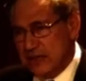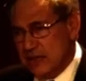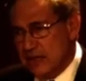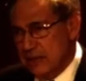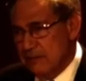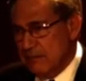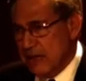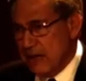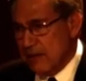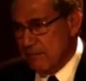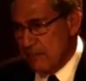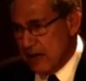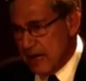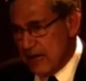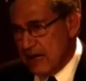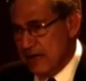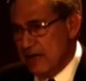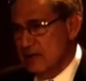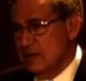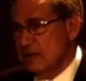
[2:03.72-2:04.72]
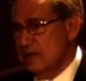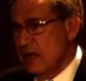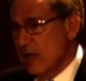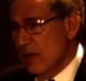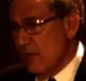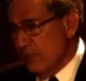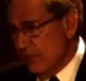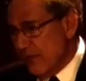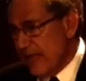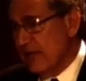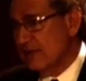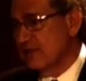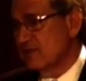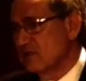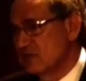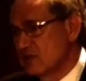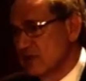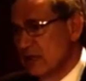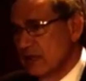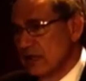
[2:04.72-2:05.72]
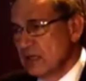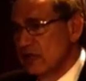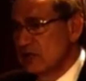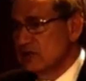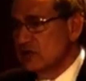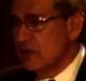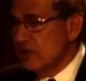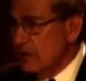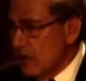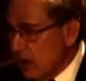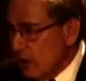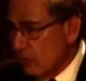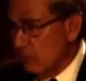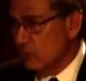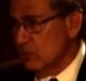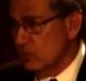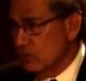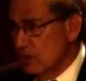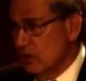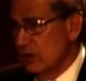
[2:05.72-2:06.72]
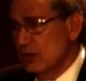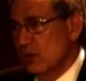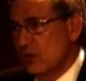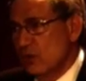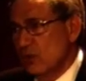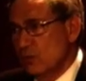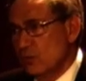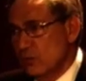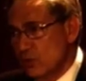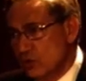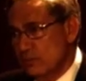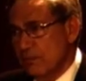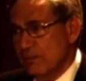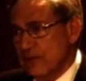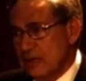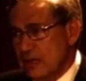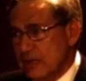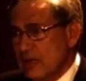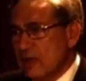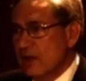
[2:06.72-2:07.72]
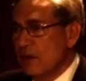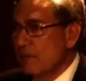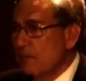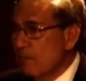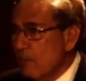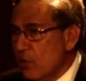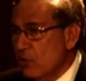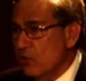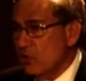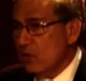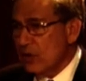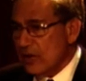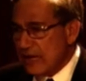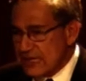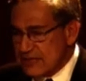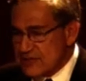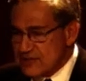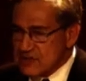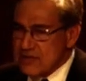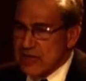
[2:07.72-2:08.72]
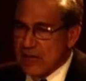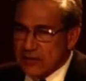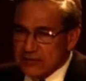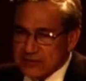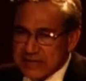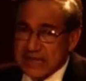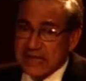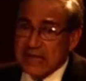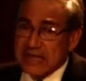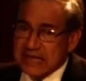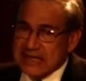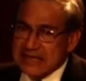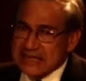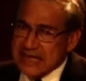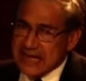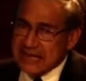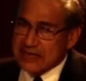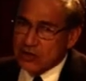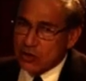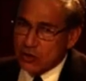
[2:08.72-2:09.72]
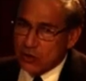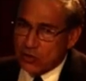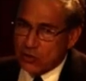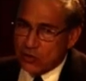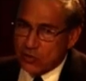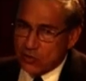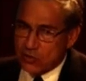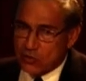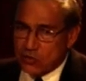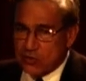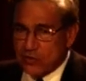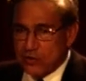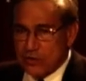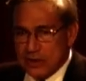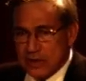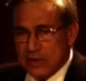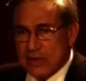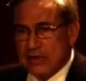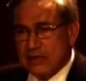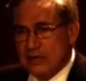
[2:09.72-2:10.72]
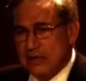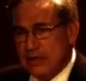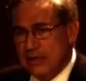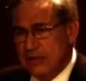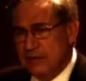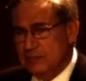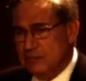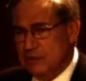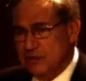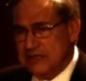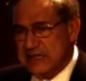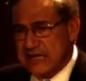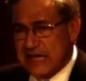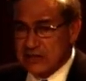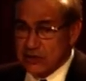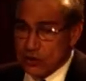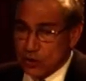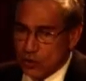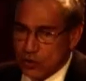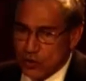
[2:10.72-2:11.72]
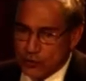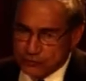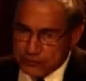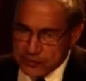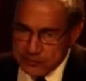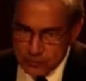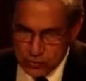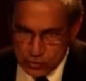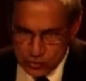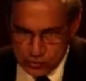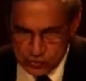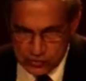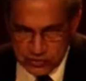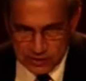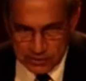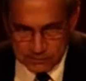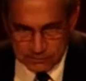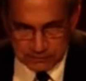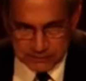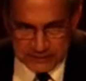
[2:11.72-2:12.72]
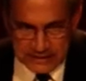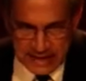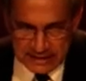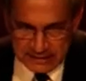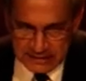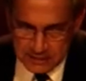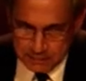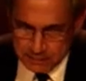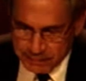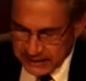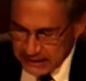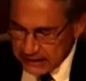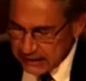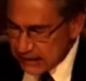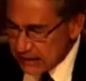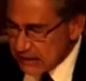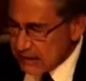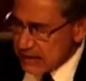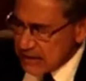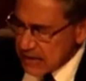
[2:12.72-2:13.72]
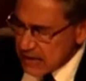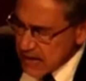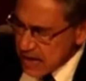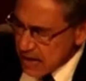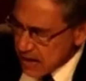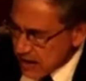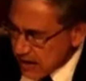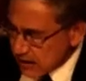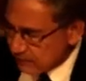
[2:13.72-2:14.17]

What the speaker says: in my mind that the novel would be more or less the catalog of the museum. At the beginning, I